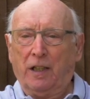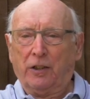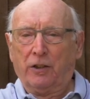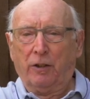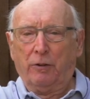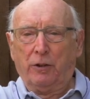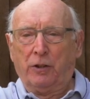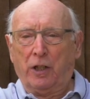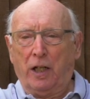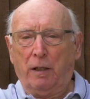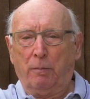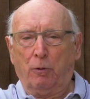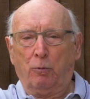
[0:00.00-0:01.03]
So the
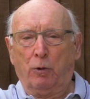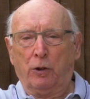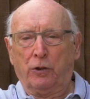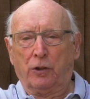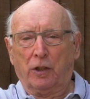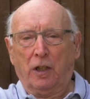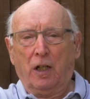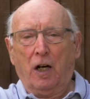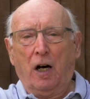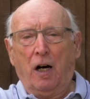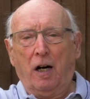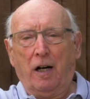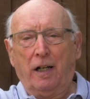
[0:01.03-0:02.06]
table was
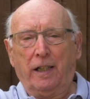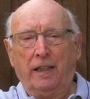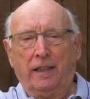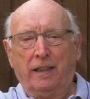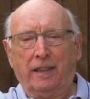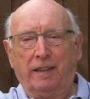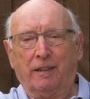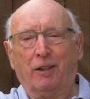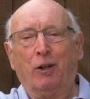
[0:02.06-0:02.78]
higher,